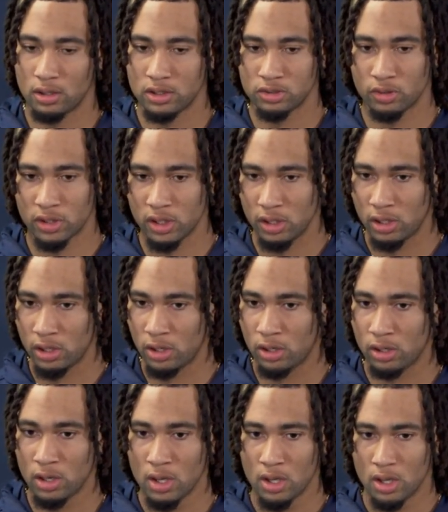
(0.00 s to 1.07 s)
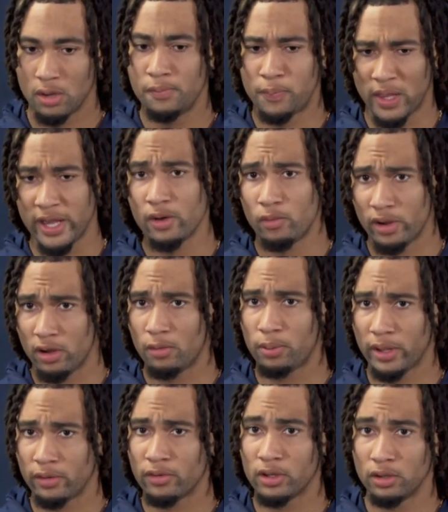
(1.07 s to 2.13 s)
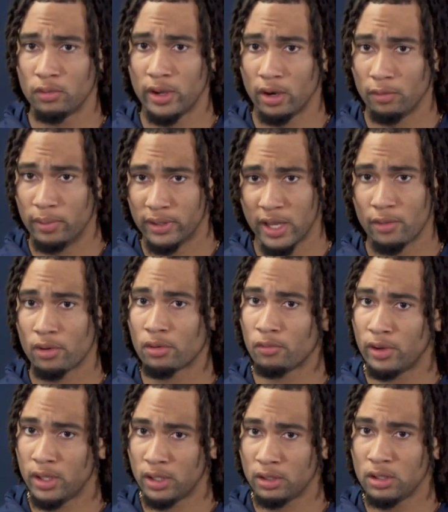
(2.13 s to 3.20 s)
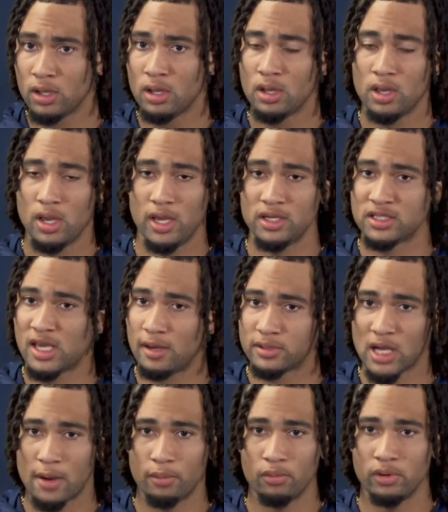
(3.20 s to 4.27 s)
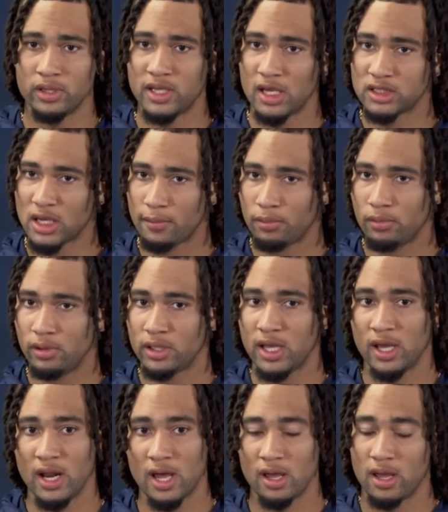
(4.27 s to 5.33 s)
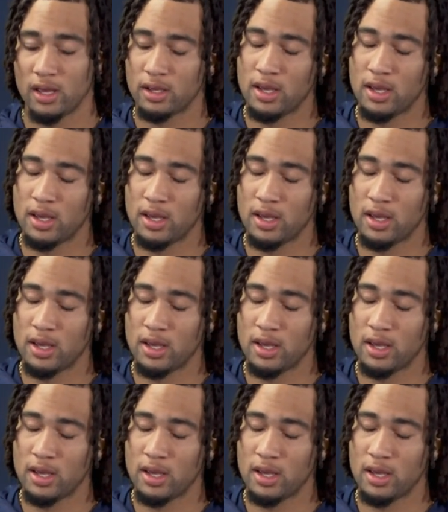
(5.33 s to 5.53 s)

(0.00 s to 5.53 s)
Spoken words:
his rookie year. He played really well, but they weren't winning and just kept chopping wood, kept